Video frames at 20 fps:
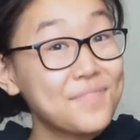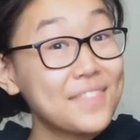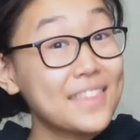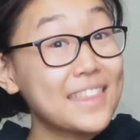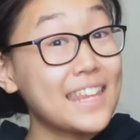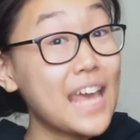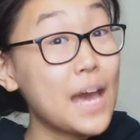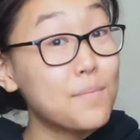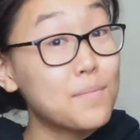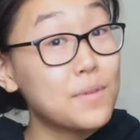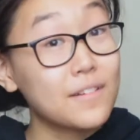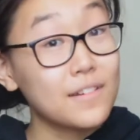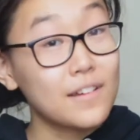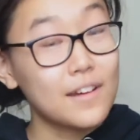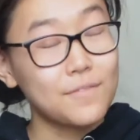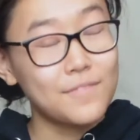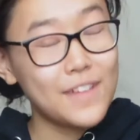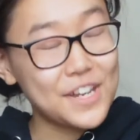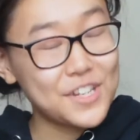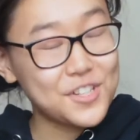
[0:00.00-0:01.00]
The Epic
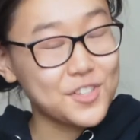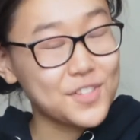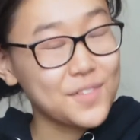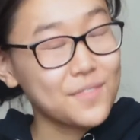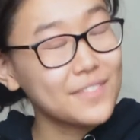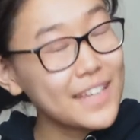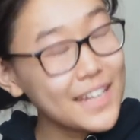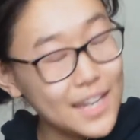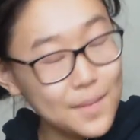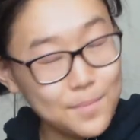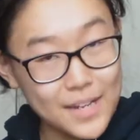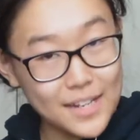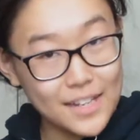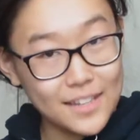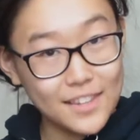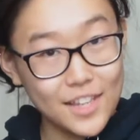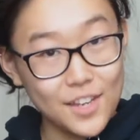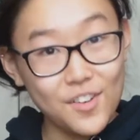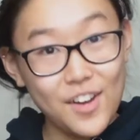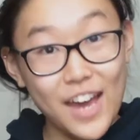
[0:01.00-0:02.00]
Adventures of Lydia
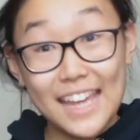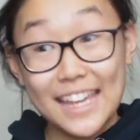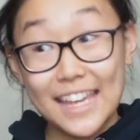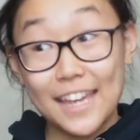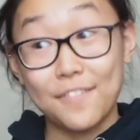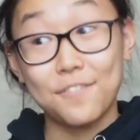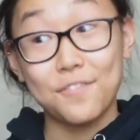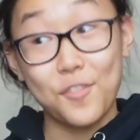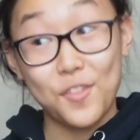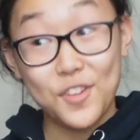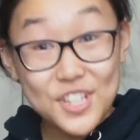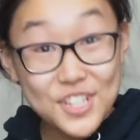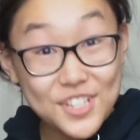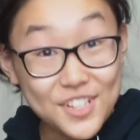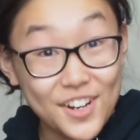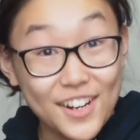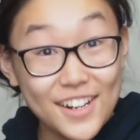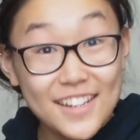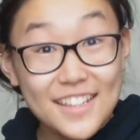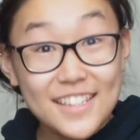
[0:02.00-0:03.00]
Bennet, though, I gave 4
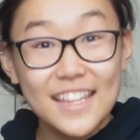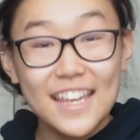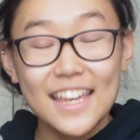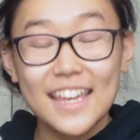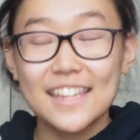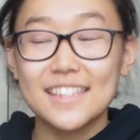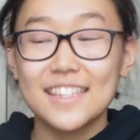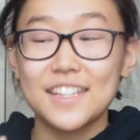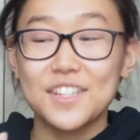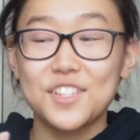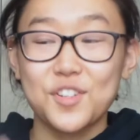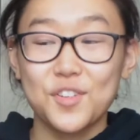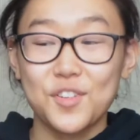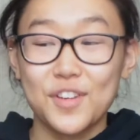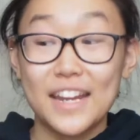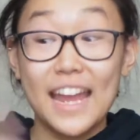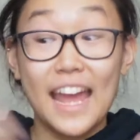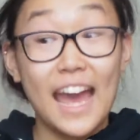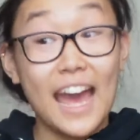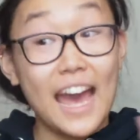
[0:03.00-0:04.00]
stars. It's a
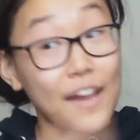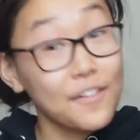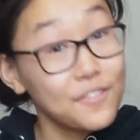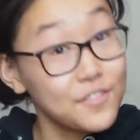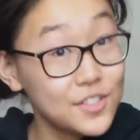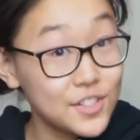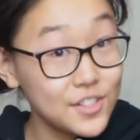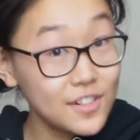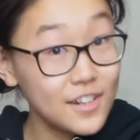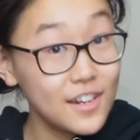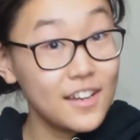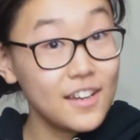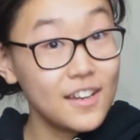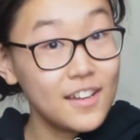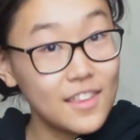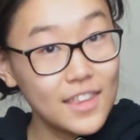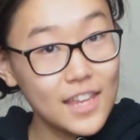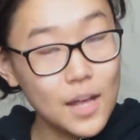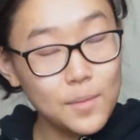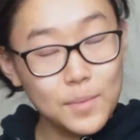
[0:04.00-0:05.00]
story after
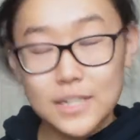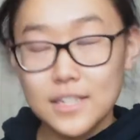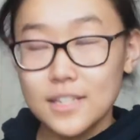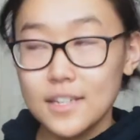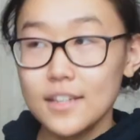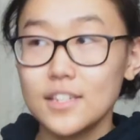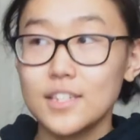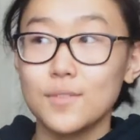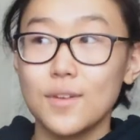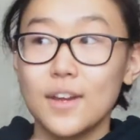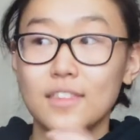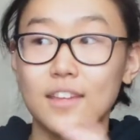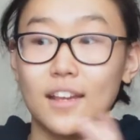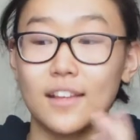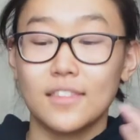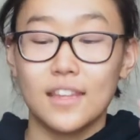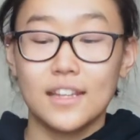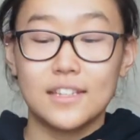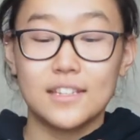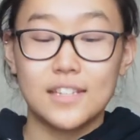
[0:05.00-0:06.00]
the LBD, so I
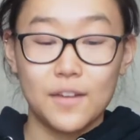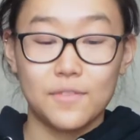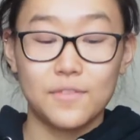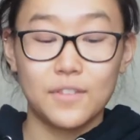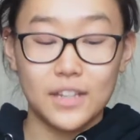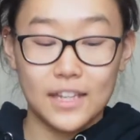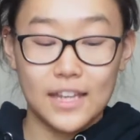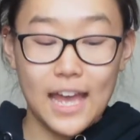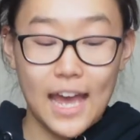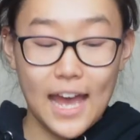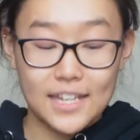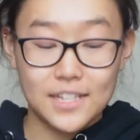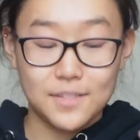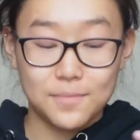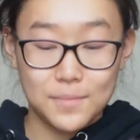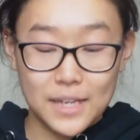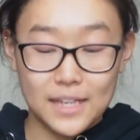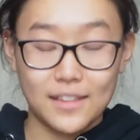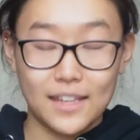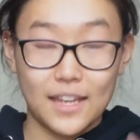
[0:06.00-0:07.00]
think they definitely had
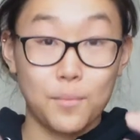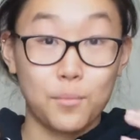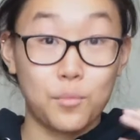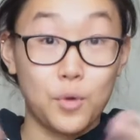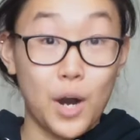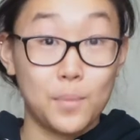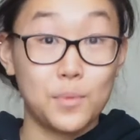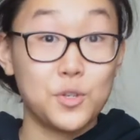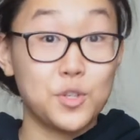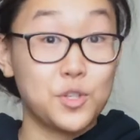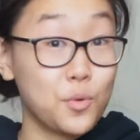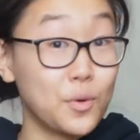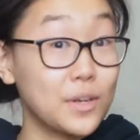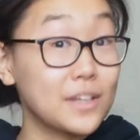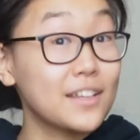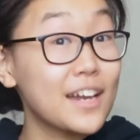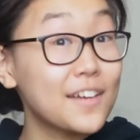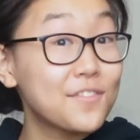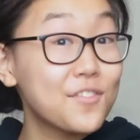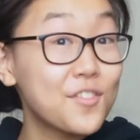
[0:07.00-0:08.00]
to make like a proper
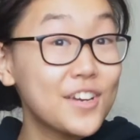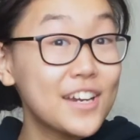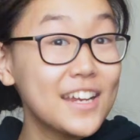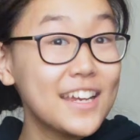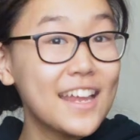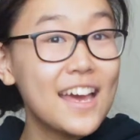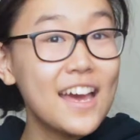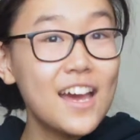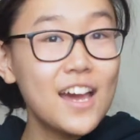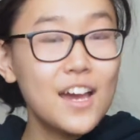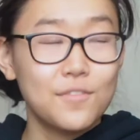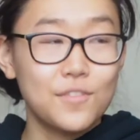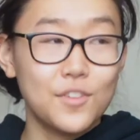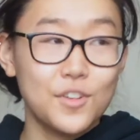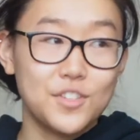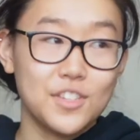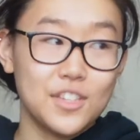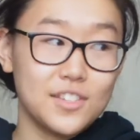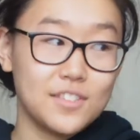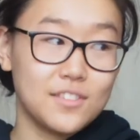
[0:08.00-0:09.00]
storyline for it,
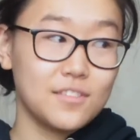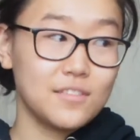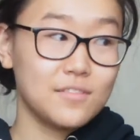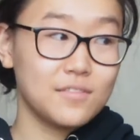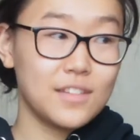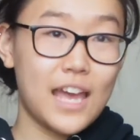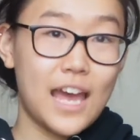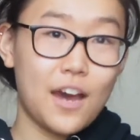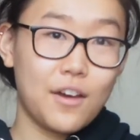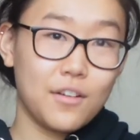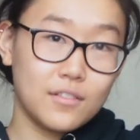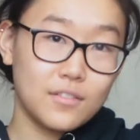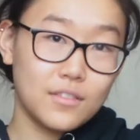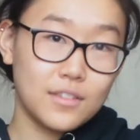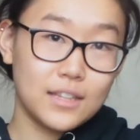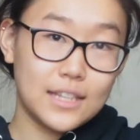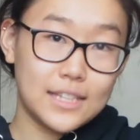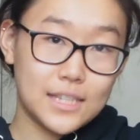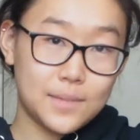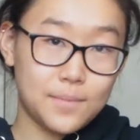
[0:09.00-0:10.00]
versus how
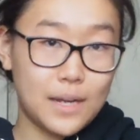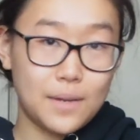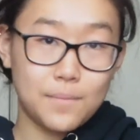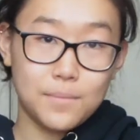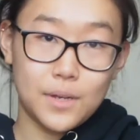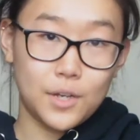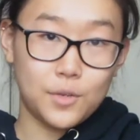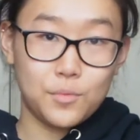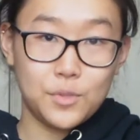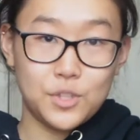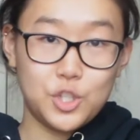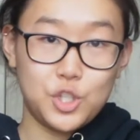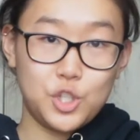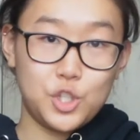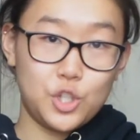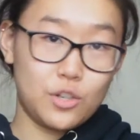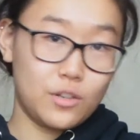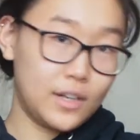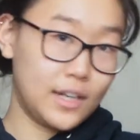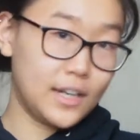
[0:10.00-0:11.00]
the Lizzie Bennet book was
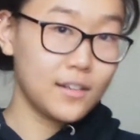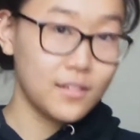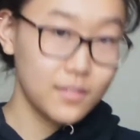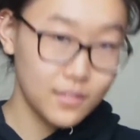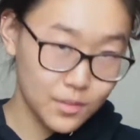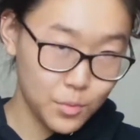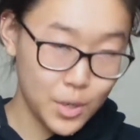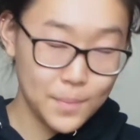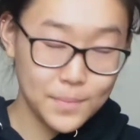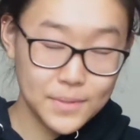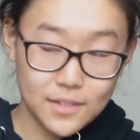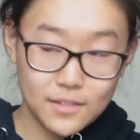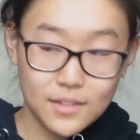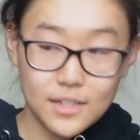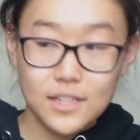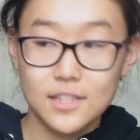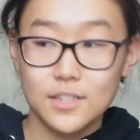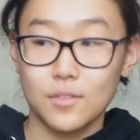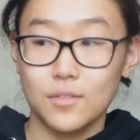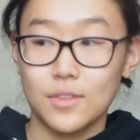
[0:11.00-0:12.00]
during the web
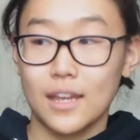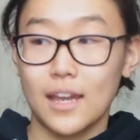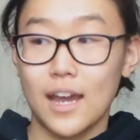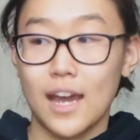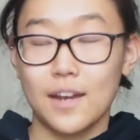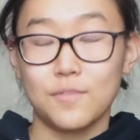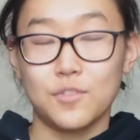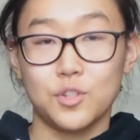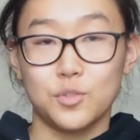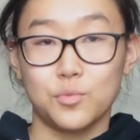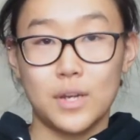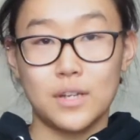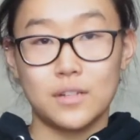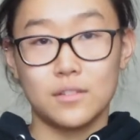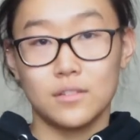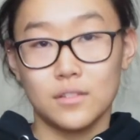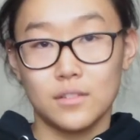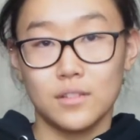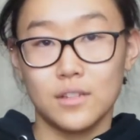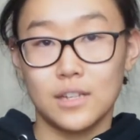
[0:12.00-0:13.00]
series, so they kind of just went
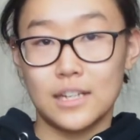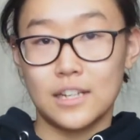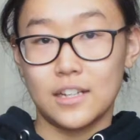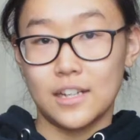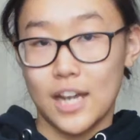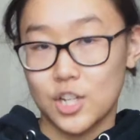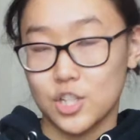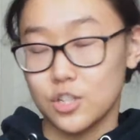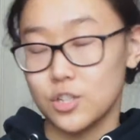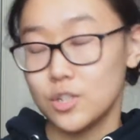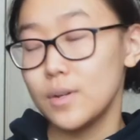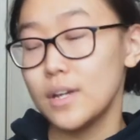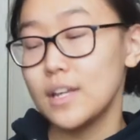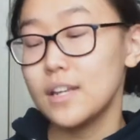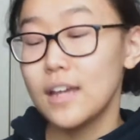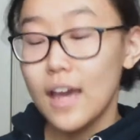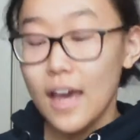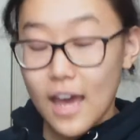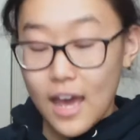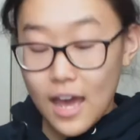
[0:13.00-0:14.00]
in connection to it.